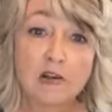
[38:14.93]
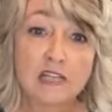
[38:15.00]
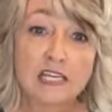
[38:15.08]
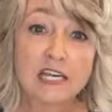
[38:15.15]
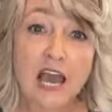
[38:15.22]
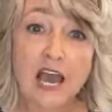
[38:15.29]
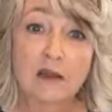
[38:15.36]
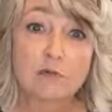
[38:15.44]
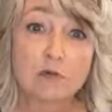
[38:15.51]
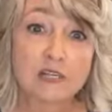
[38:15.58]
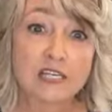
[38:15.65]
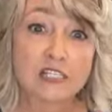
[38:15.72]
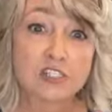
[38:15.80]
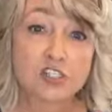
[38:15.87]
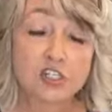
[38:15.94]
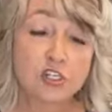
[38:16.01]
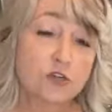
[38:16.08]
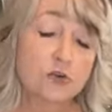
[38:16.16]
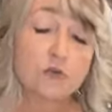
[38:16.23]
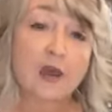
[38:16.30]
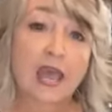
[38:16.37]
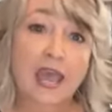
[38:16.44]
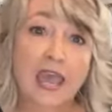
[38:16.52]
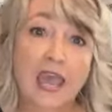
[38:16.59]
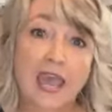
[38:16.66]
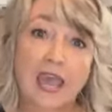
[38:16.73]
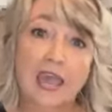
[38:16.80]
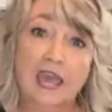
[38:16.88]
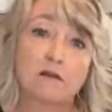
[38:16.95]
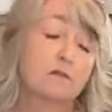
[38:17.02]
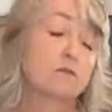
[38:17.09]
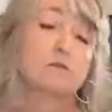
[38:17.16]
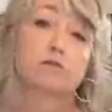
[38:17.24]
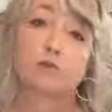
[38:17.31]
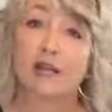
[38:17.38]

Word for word: Marilyn, I will get you a